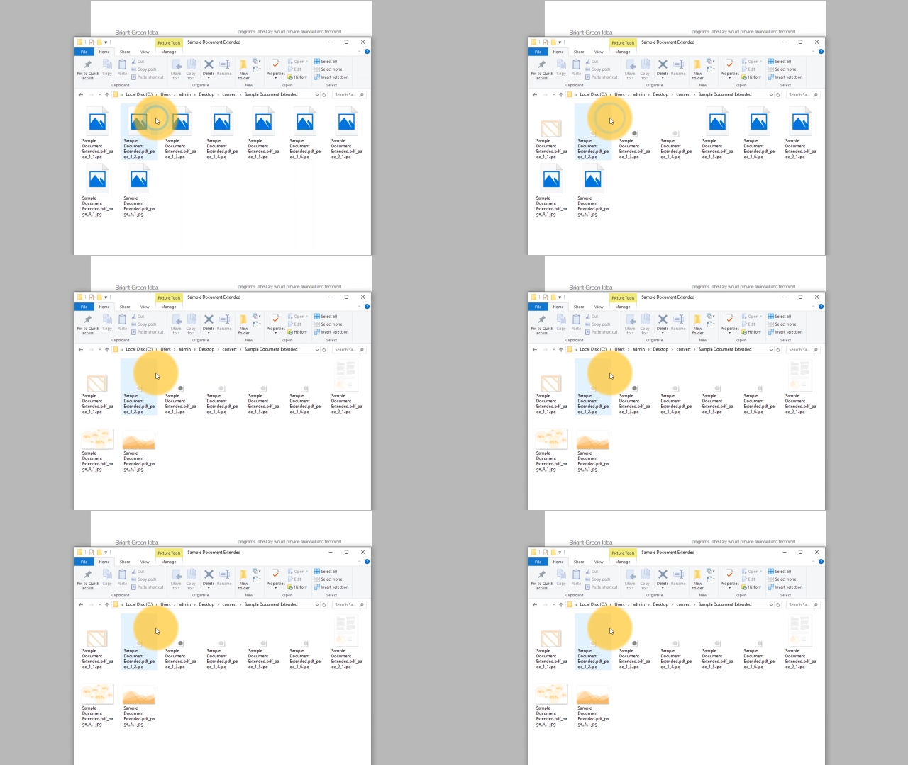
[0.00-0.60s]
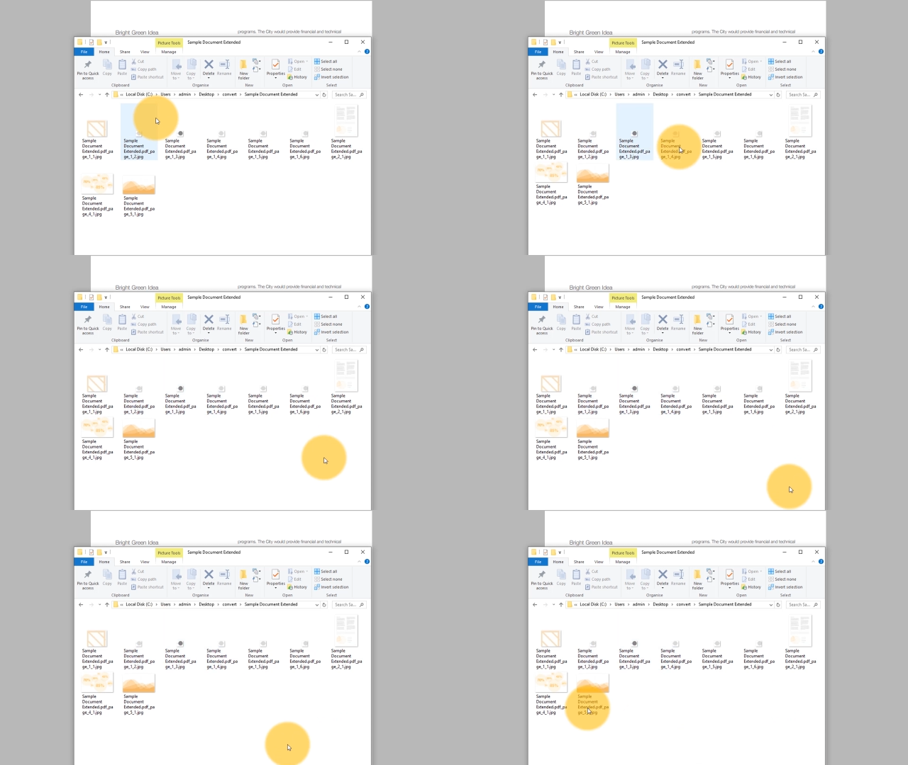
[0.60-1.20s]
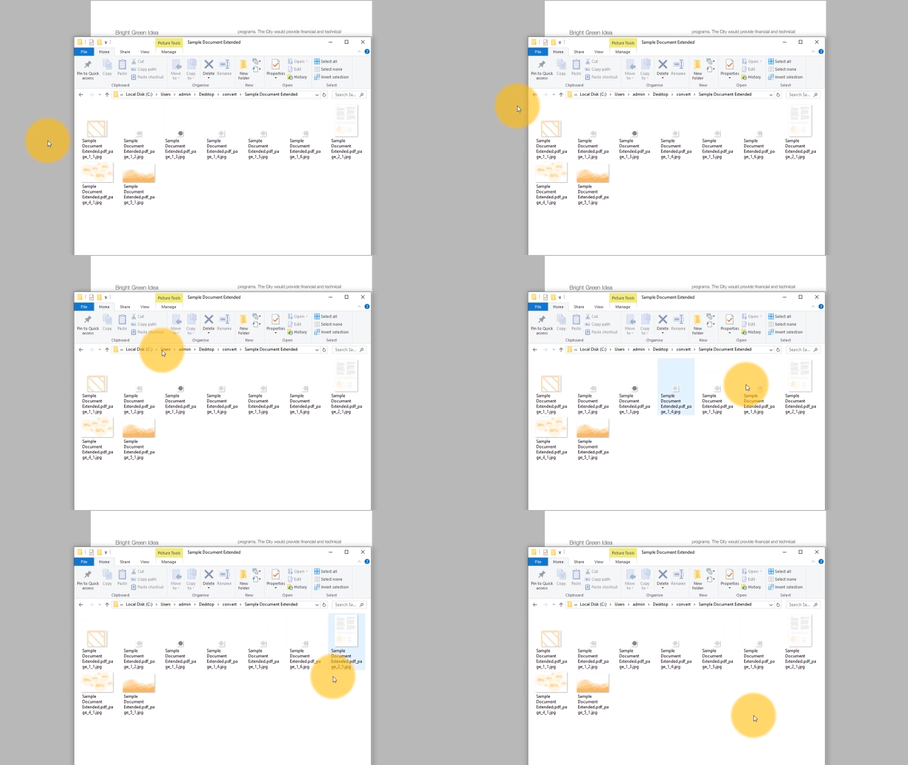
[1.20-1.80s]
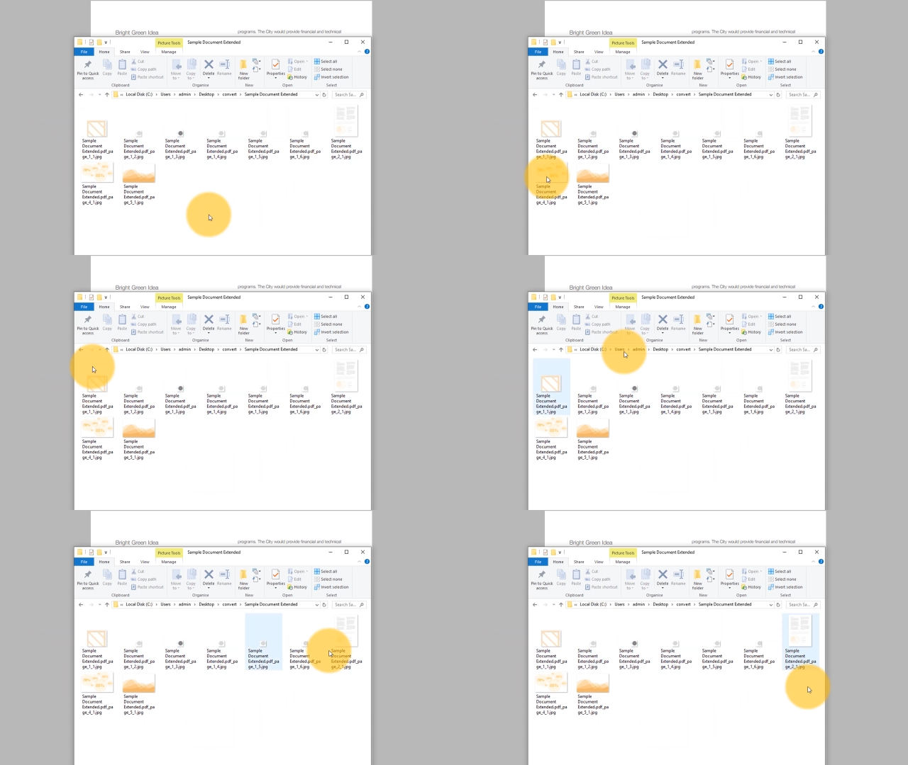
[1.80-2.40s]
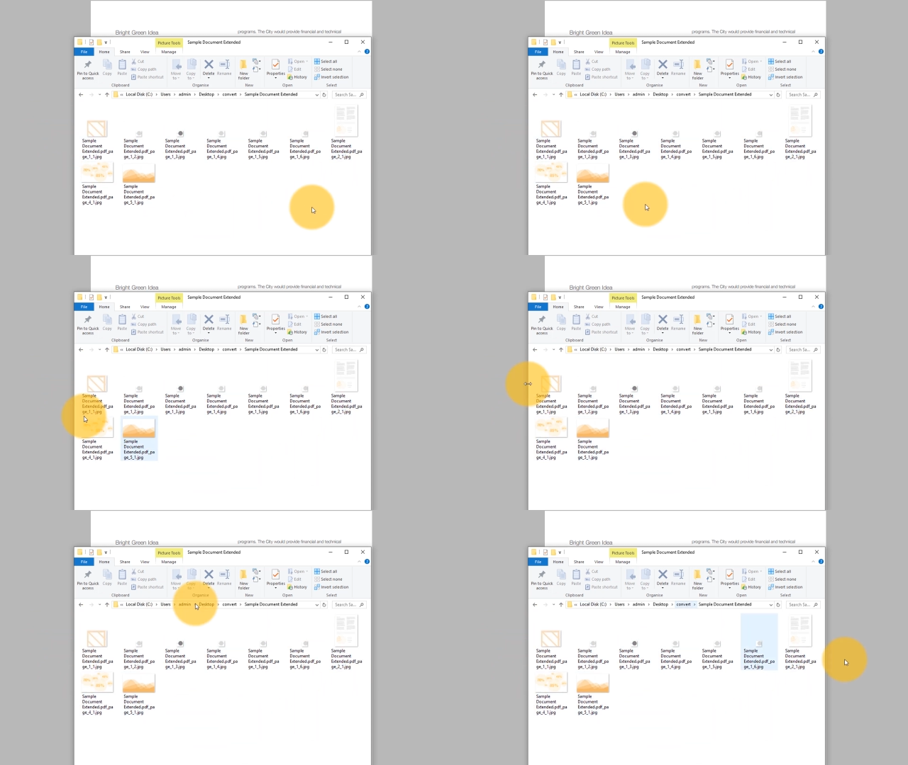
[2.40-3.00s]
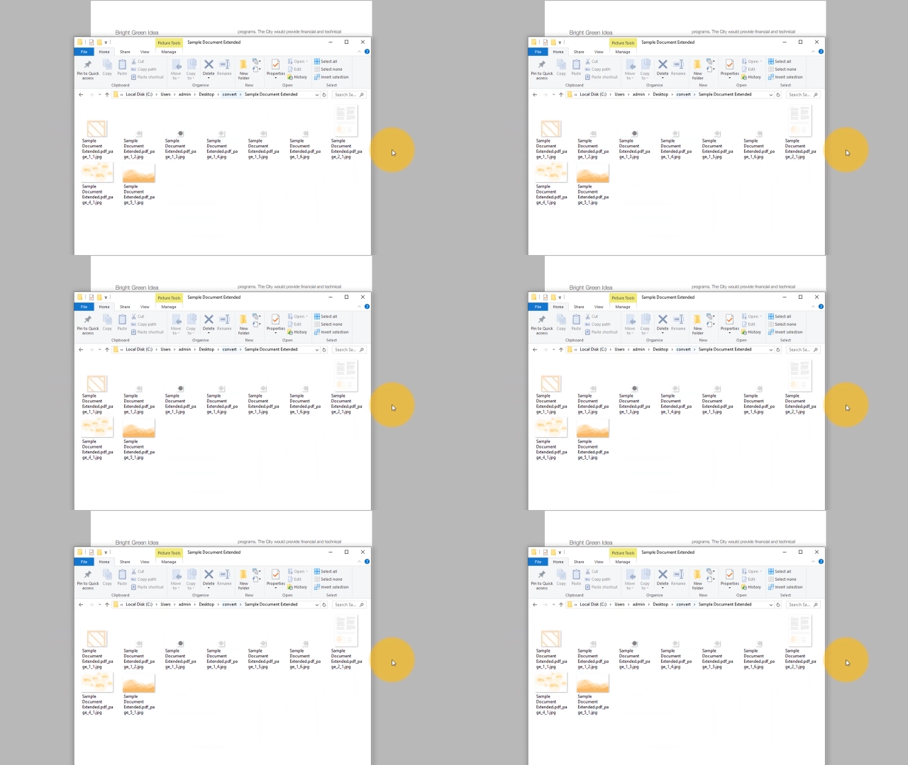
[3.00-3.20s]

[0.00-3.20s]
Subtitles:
[unreadable: no face in view]